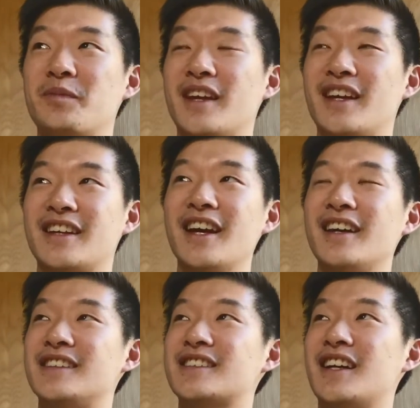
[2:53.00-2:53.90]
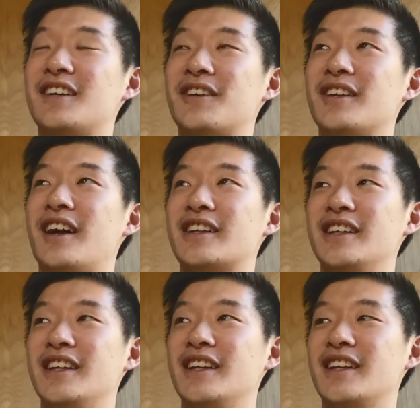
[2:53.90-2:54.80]
And yeah, it's kind of
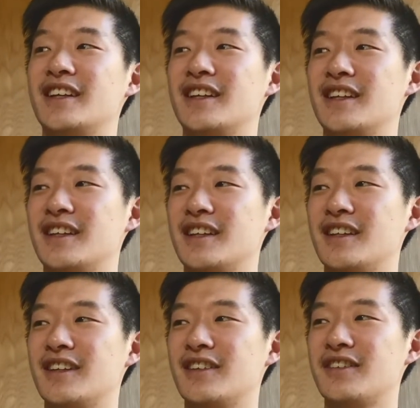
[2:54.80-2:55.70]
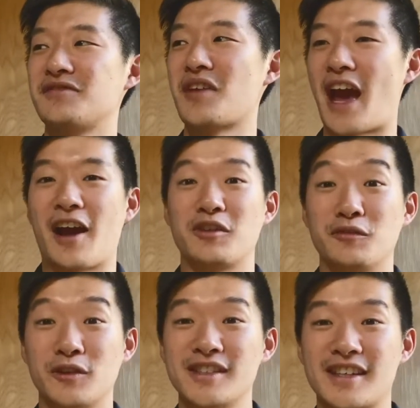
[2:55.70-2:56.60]
unlocking how you
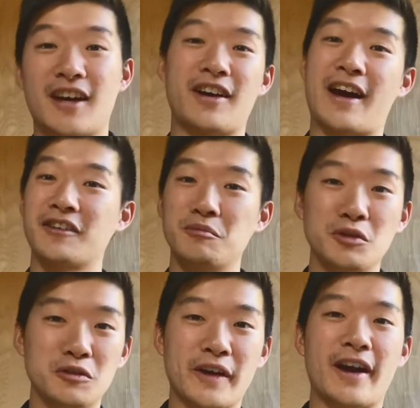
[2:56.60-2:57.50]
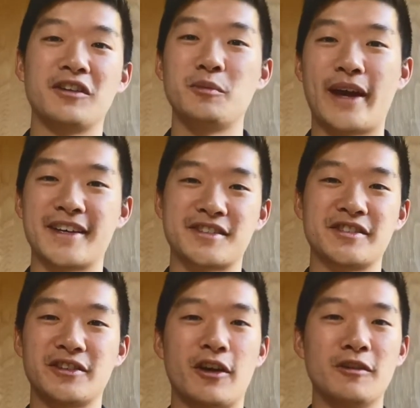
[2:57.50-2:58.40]
freestyle, how you move, how you master
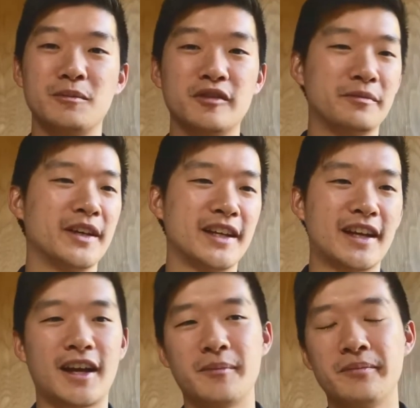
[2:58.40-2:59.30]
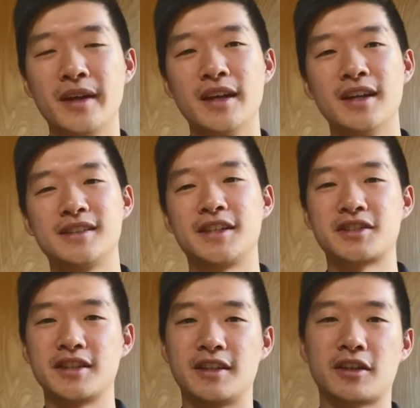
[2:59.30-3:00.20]
your own movement. And I'm
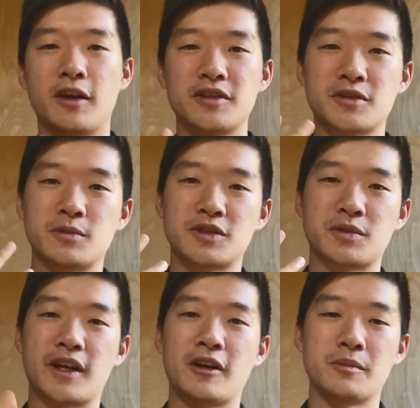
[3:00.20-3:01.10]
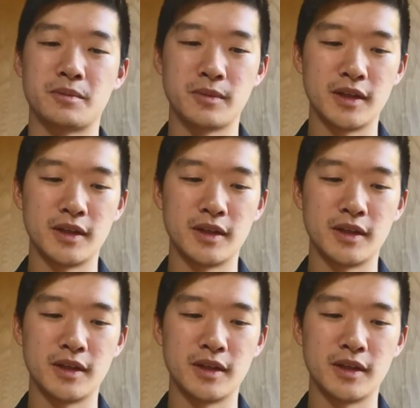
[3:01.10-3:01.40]
essentially the coach, which will help